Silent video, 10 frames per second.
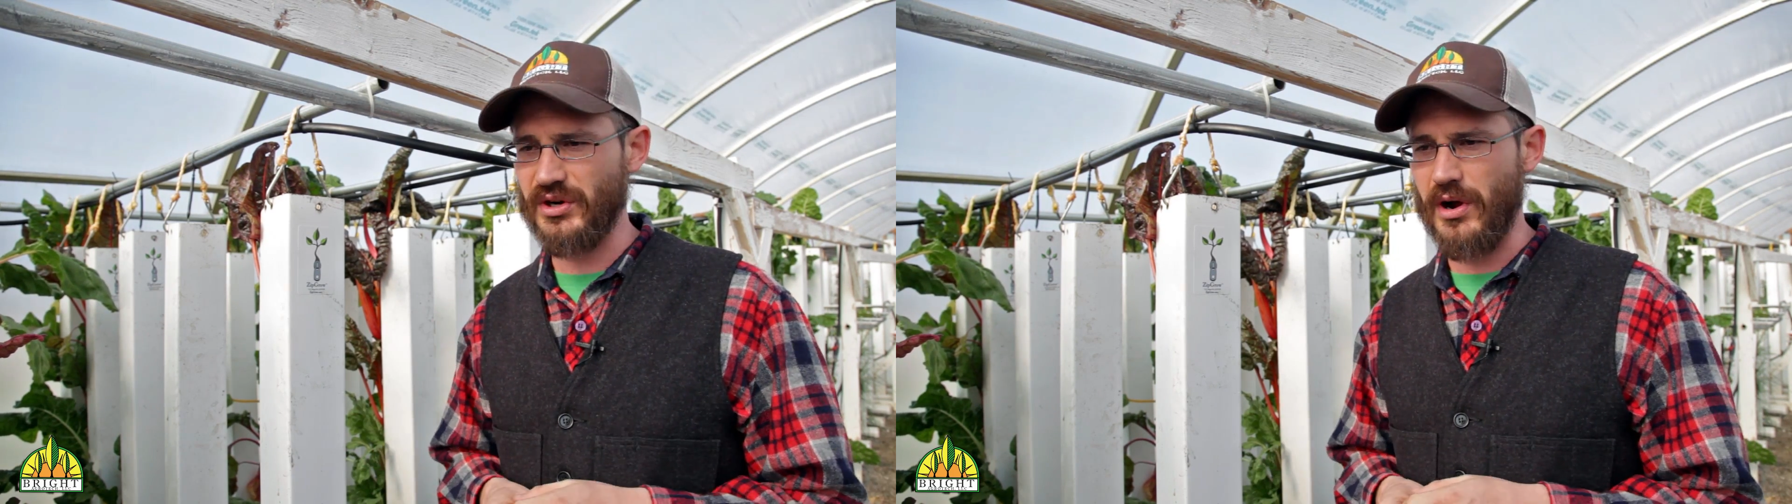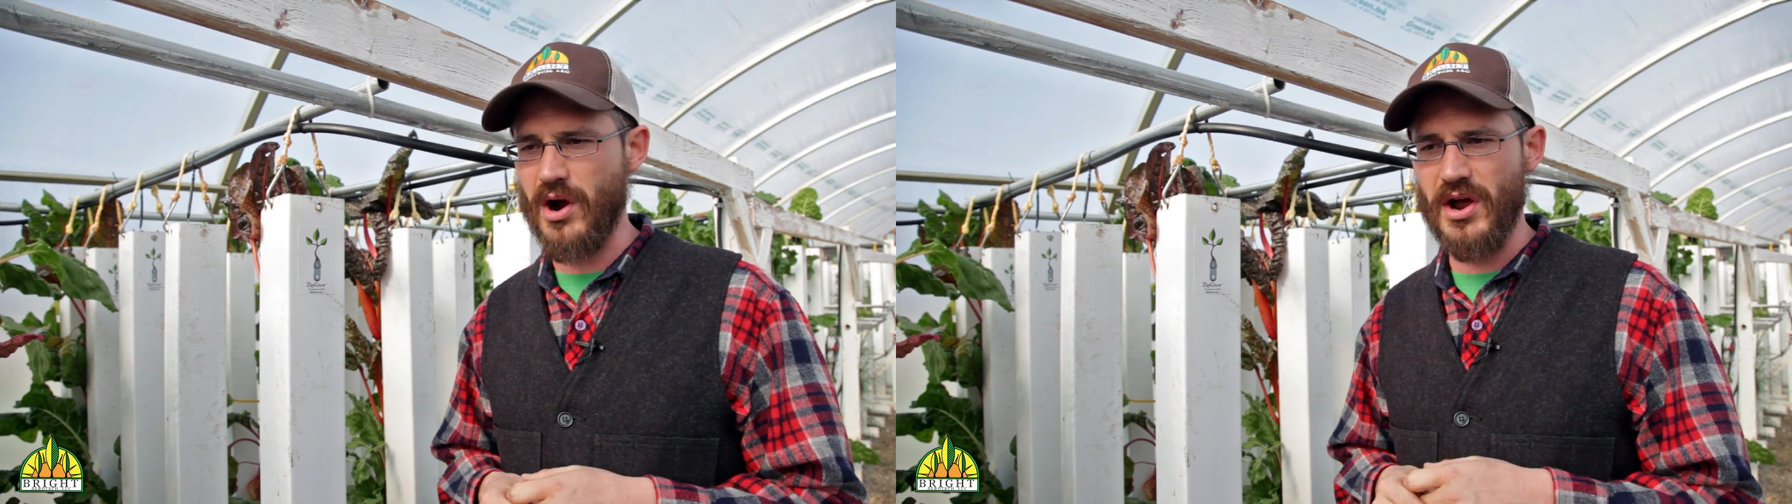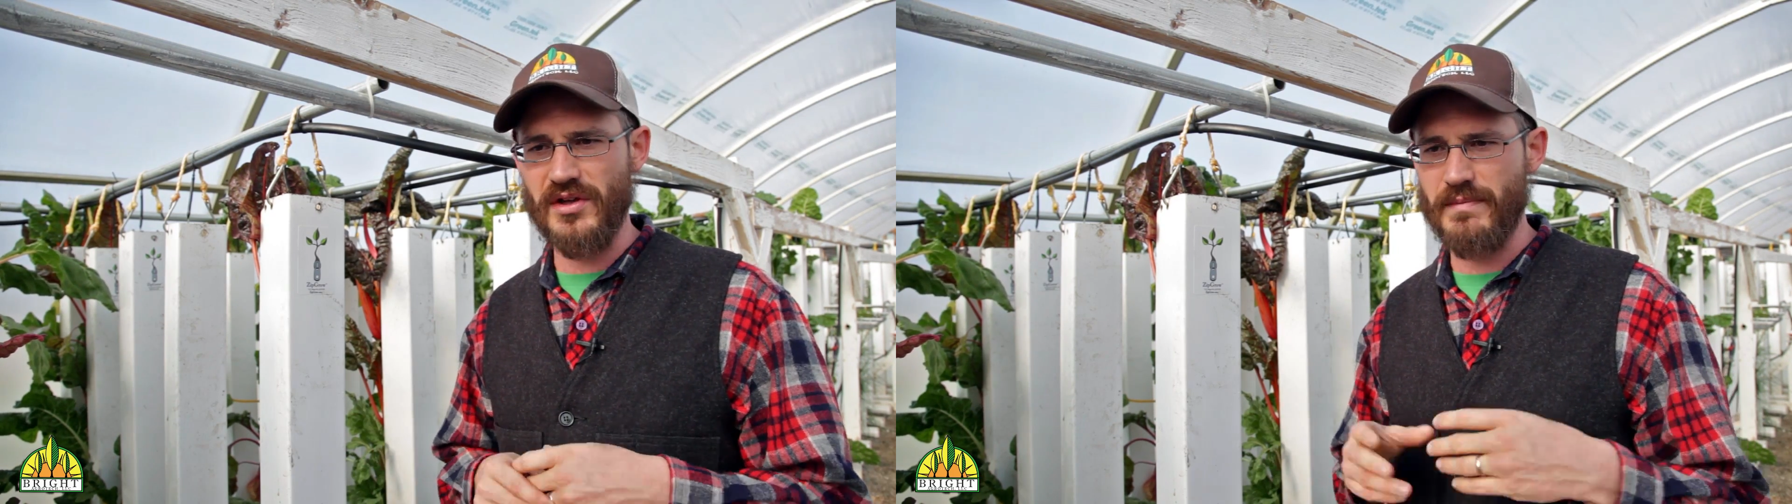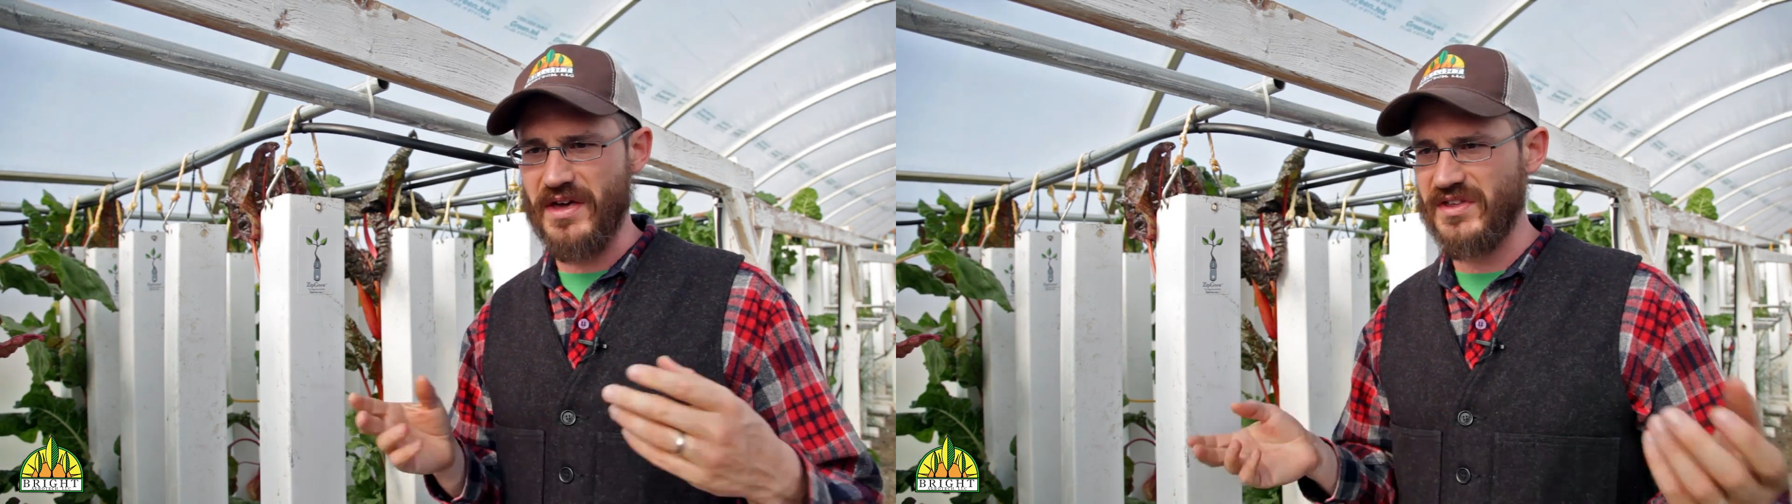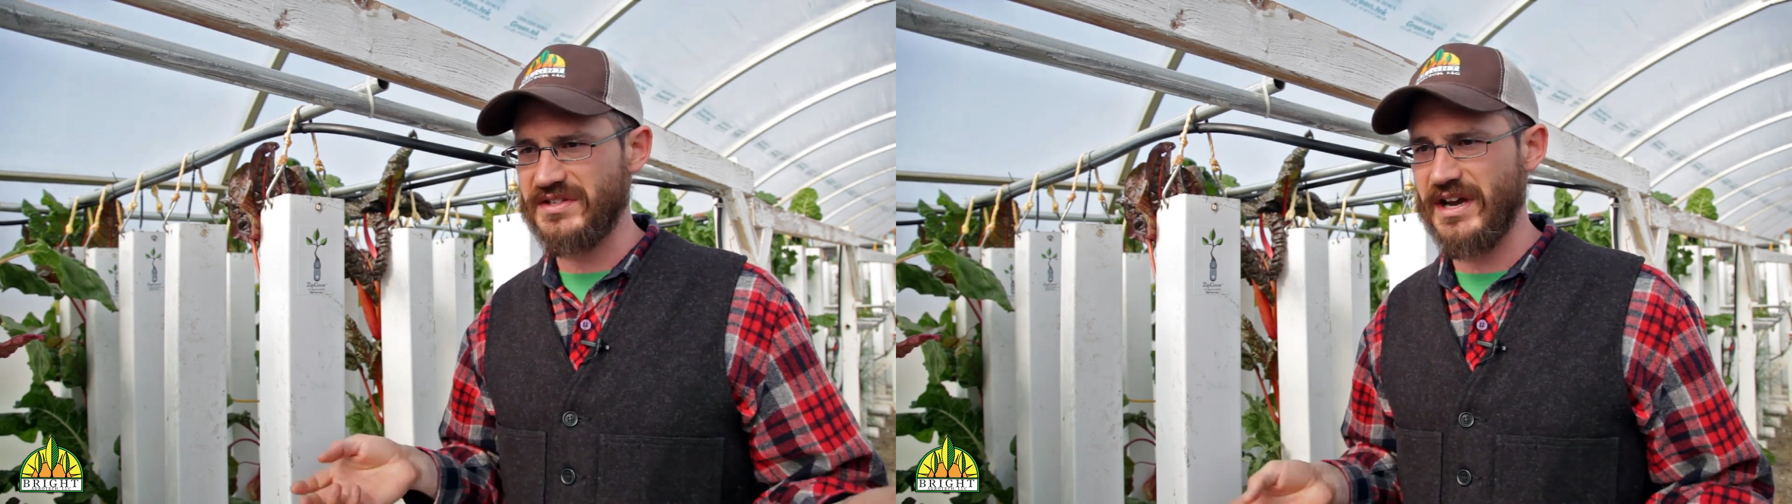There are other
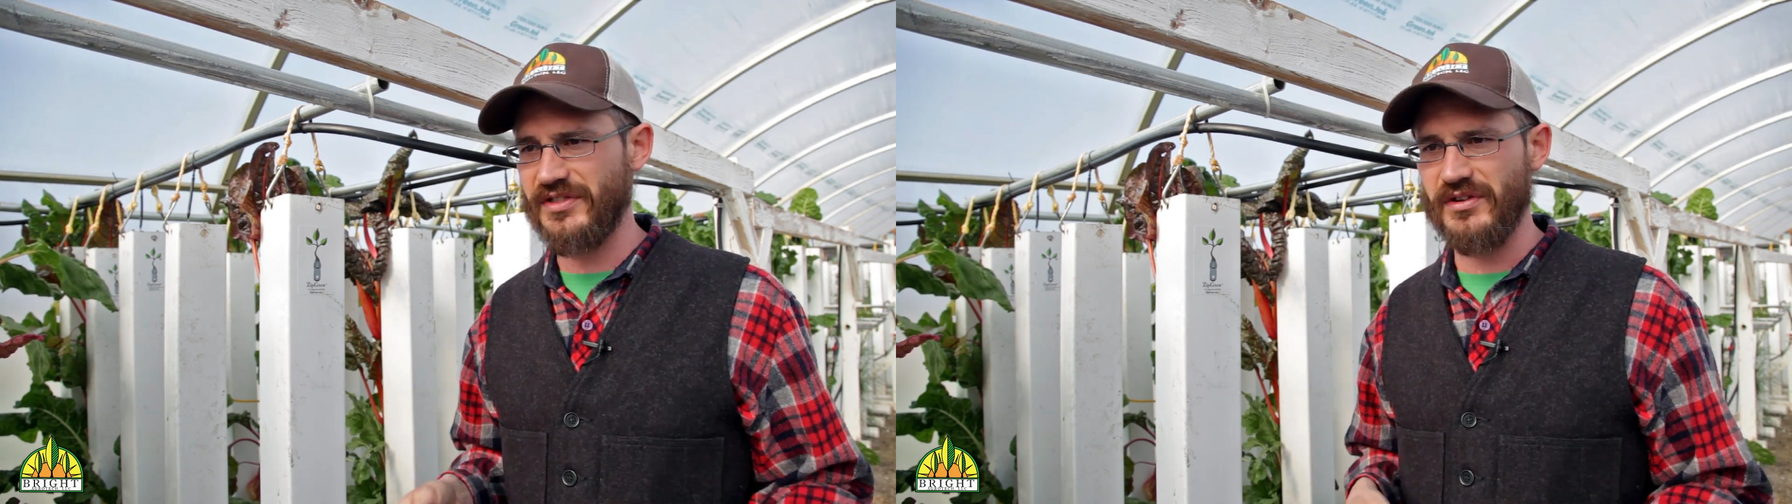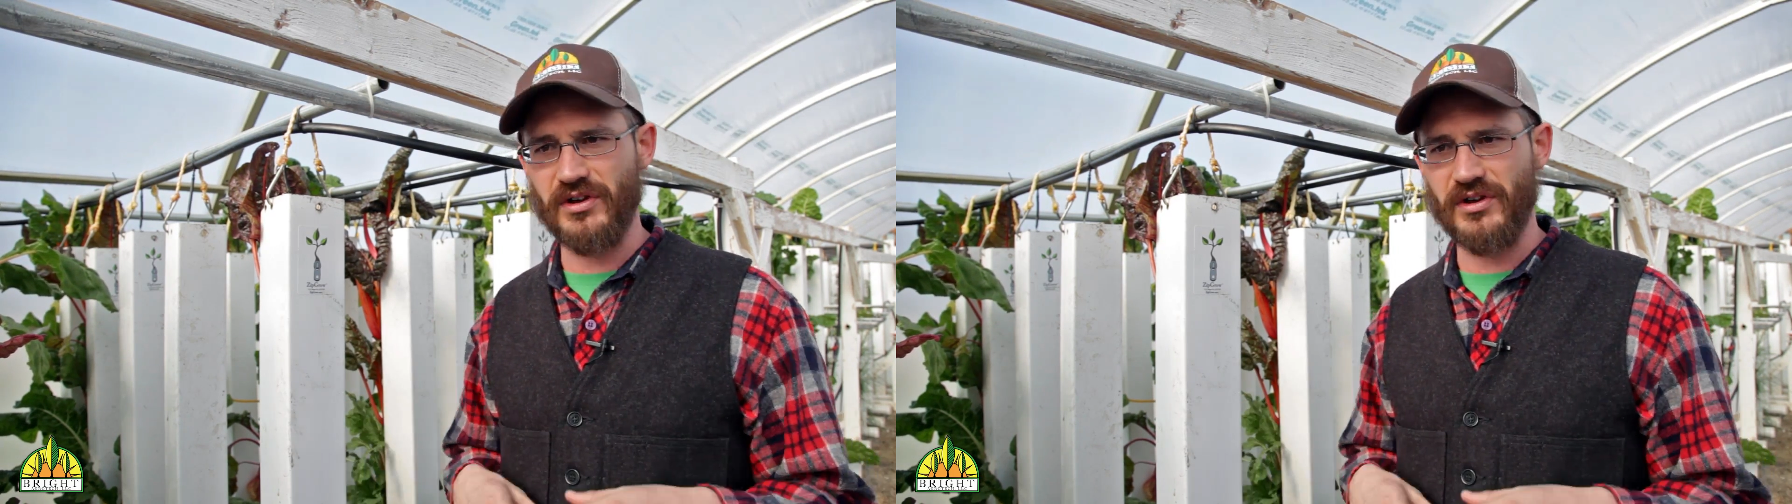methods out there,